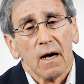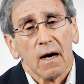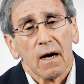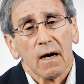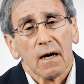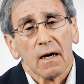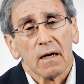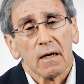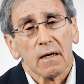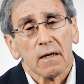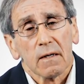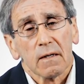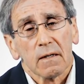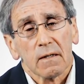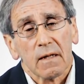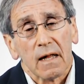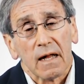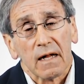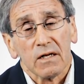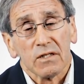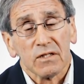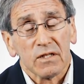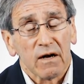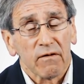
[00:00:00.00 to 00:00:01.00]

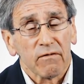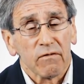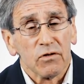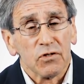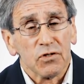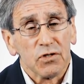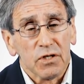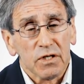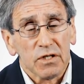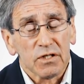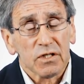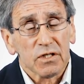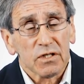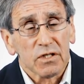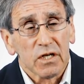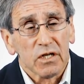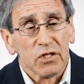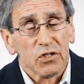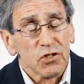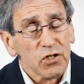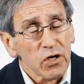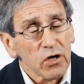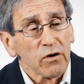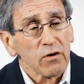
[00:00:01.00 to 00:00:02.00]
after Jesus
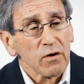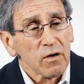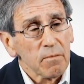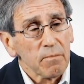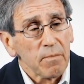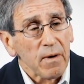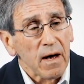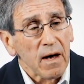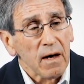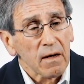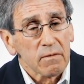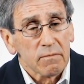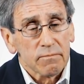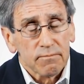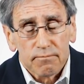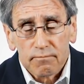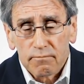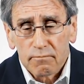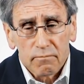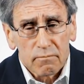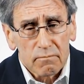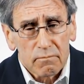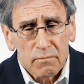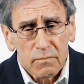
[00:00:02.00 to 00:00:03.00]
had shared about
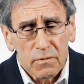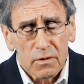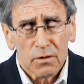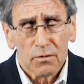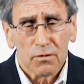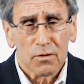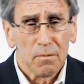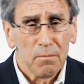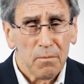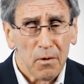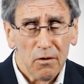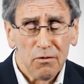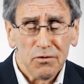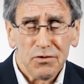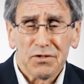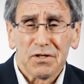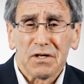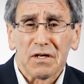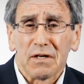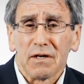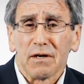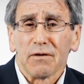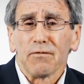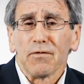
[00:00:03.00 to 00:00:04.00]
the most
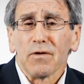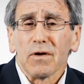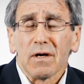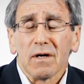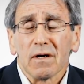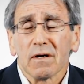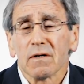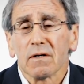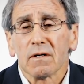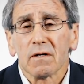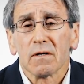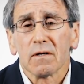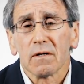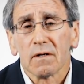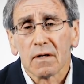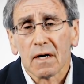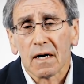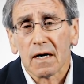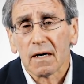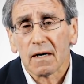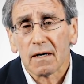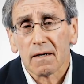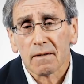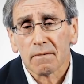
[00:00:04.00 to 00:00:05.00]
significant
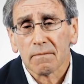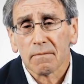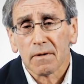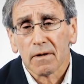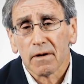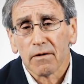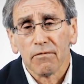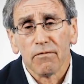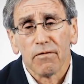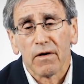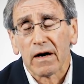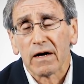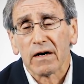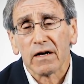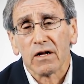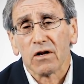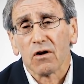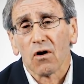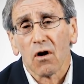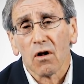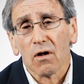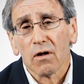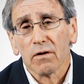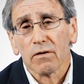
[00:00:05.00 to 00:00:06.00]
event
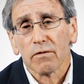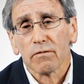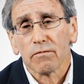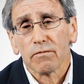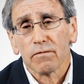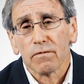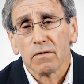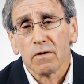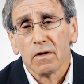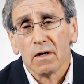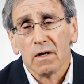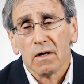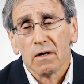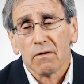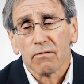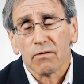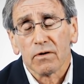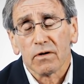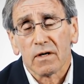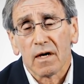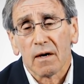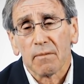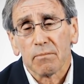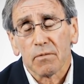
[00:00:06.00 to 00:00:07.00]
in all of
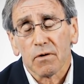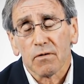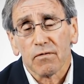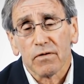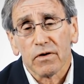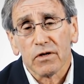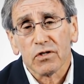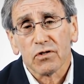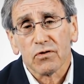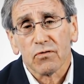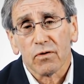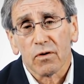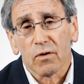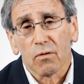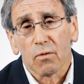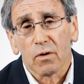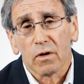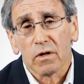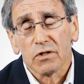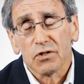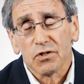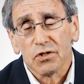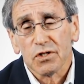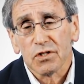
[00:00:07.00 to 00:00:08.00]
redemptive history,
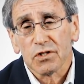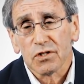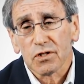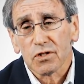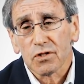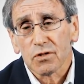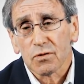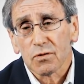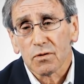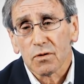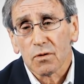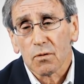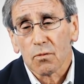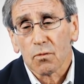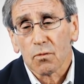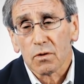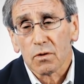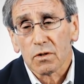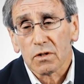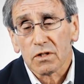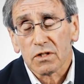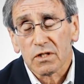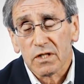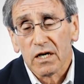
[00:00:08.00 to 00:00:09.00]
where Jesus
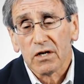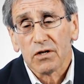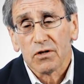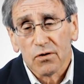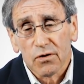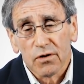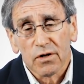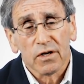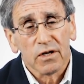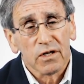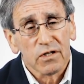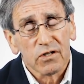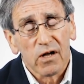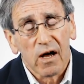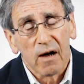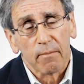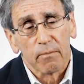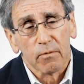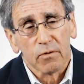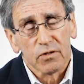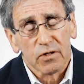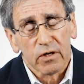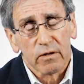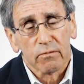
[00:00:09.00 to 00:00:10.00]
said to the
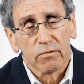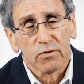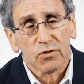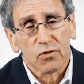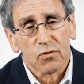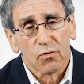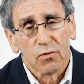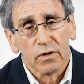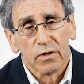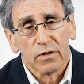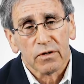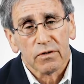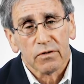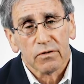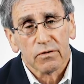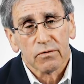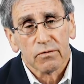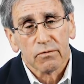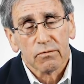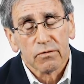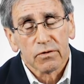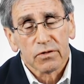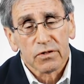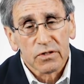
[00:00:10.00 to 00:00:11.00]
disciples he was going
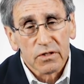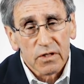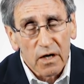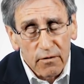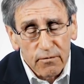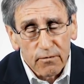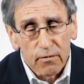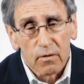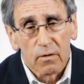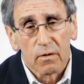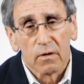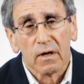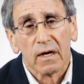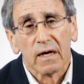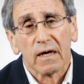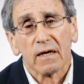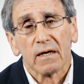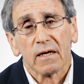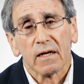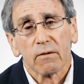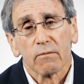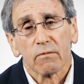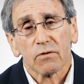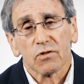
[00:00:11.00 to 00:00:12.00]
to suffer
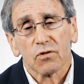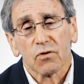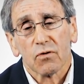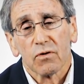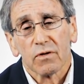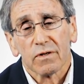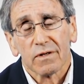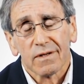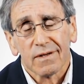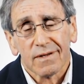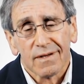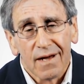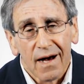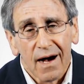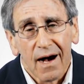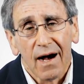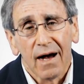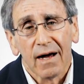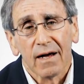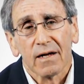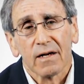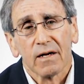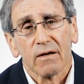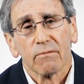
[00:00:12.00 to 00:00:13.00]
and he was going to
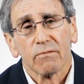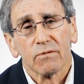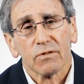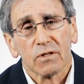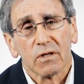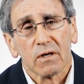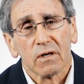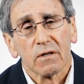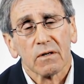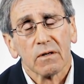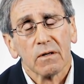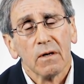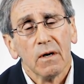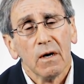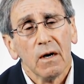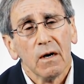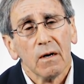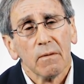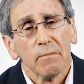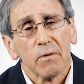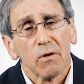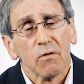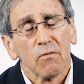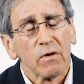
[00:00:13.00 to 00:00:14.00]
die and he was going to
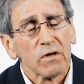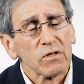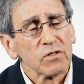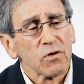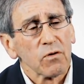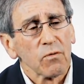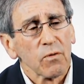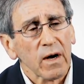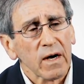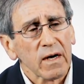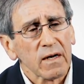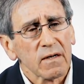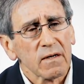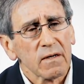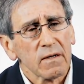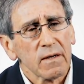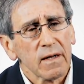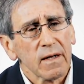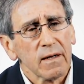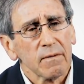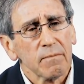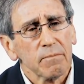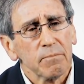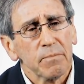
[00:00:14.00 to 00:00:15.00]
be resurrected.
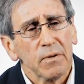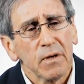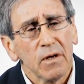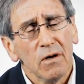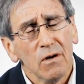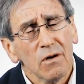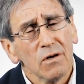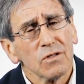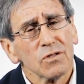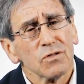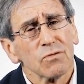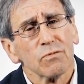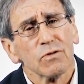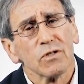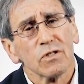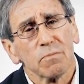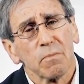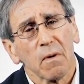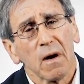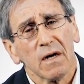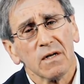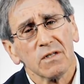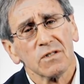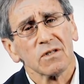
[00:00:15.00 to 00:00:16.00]
And Peter's
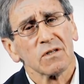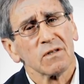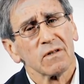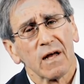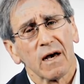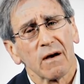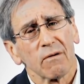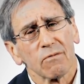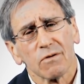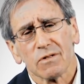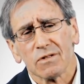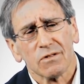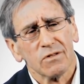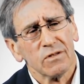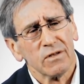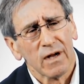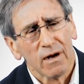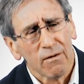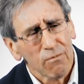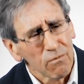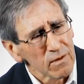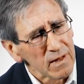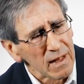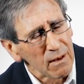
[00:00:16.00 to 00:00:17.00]
response to that was,
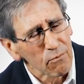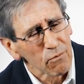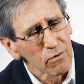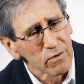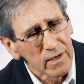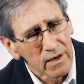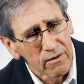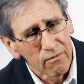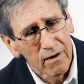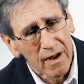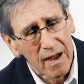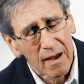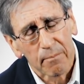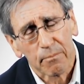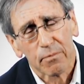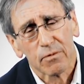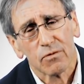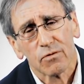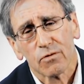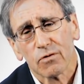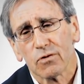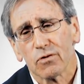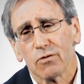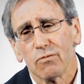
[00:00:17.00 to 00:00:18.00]
that will never happen
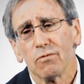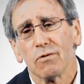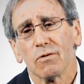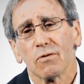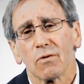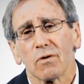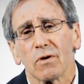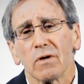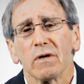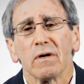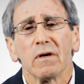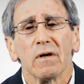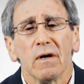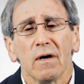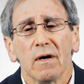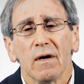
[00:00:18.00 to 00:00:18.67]
to you, Lord.